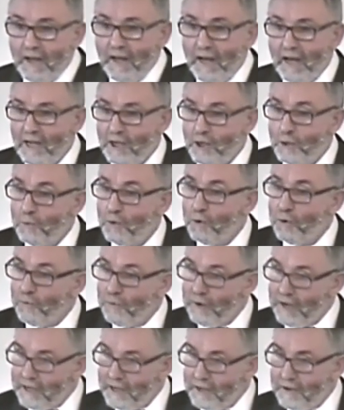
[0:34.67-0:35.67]
and you will
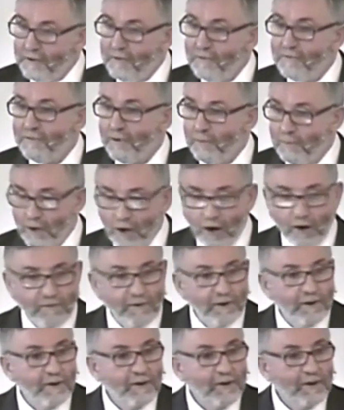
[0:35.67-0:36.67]
read it from
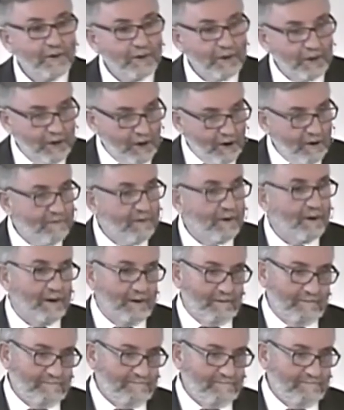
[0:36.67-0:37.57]
cover to cover.